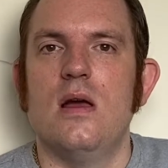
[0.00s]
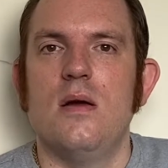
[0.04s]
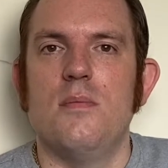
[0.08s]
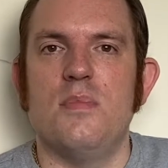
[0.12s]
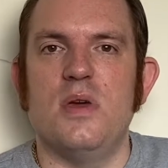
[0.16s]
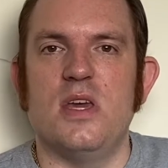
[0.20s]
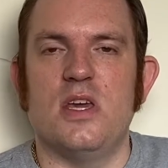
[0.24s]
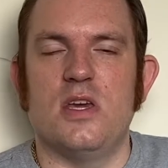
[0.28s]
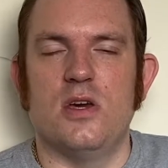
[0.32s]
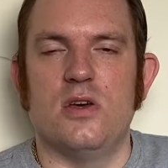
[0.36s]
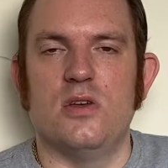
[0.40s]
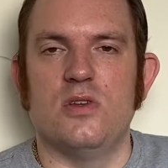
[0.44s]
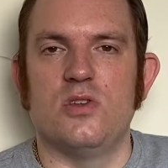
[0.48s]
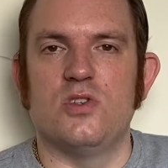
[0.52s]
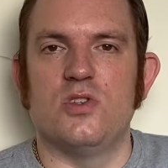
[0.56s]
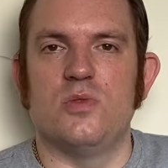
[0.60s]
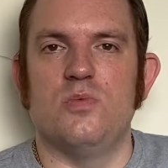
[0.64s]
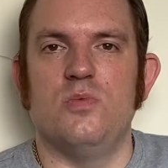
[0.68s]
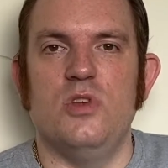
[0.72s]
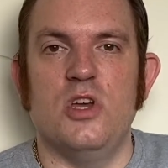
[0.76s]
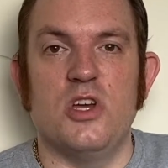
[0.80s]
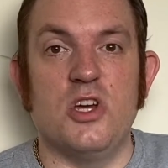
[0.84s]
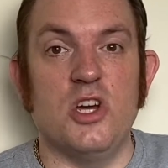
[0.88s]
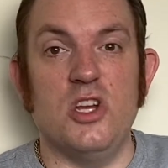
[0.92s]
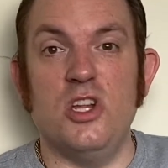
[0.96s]
Because
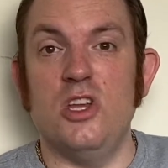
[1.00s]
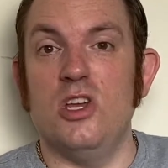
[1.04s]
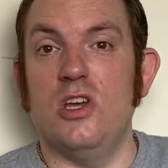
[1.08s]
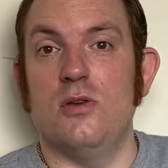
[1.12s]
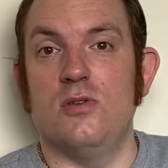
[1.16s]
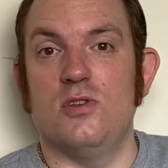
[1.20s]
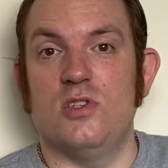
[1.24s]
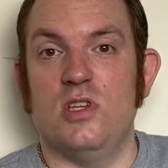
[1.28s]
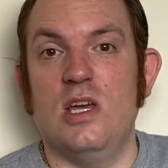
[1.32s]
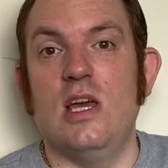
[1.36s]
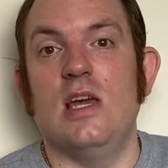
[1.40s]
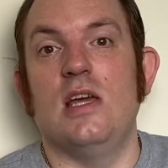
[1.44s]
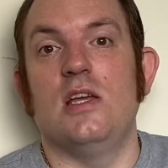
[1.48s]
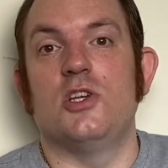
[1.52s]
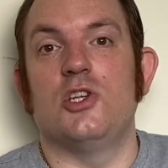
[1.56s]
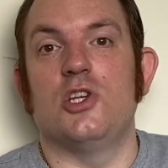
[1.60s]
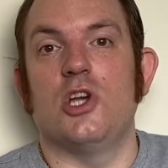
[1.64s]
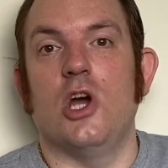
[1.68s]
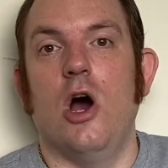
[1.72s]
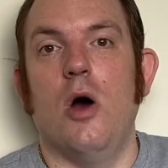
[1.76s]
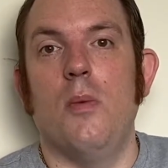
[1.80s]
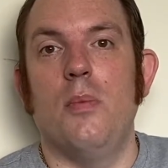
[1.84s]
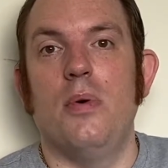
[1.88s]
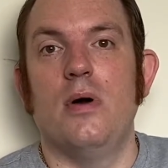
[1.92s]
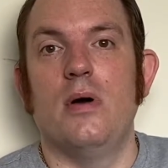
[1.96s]
you're going to use the
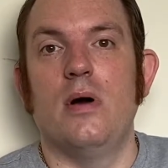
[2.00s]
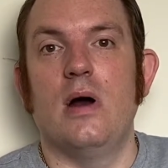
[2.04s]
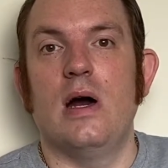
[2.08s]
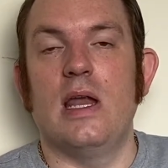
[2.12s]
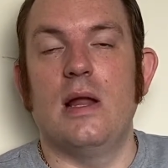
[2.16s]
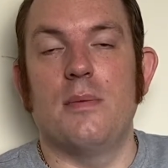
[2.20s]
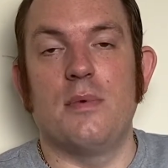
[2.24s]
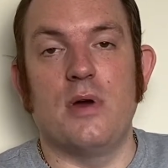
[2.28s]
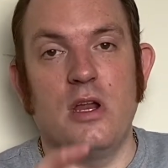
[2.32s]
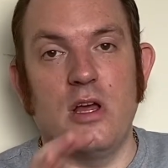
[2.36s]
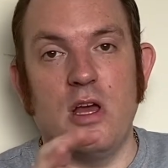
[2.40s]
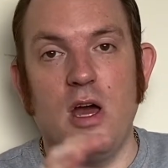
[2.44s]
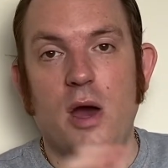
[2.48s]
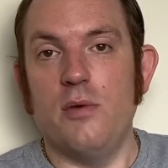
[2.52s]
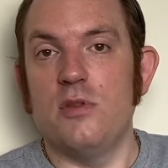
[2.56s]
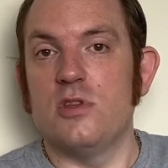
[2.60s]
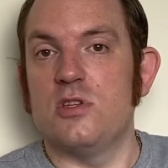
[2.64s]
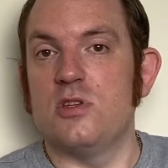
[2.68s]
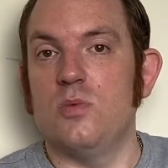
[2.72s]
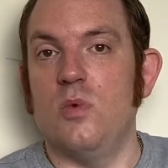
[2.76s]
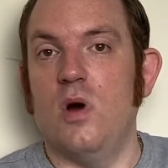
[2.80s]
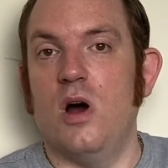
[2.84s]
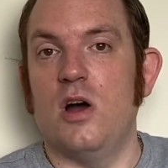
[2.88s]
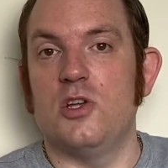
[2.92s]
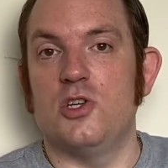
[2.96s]
eShop, and I'm going to go
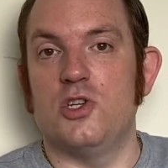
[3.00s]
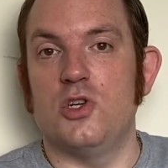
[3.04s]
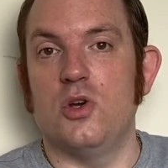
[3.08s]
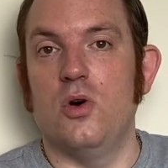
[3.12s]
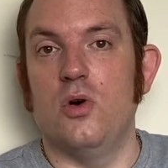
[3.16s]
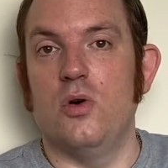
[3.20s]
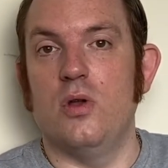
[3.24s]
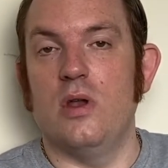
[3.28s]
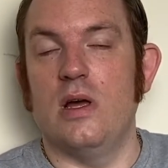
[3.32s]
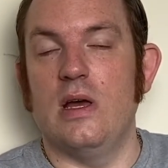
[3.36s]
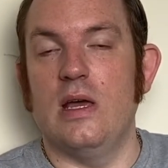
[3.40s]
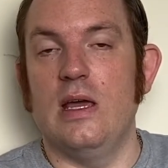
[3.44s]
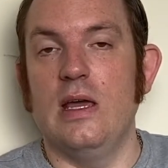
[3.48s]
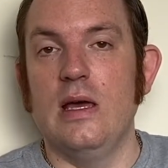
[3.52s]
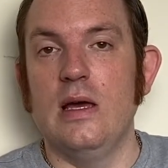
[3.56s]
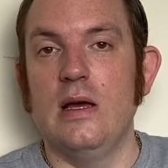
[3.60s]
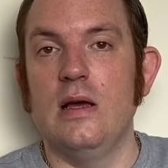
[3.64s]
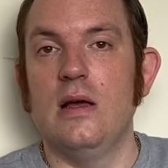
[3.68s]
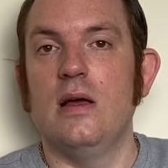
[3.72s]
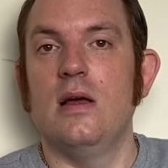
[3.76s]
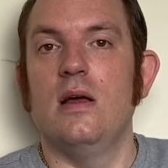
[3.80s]
into why shortly.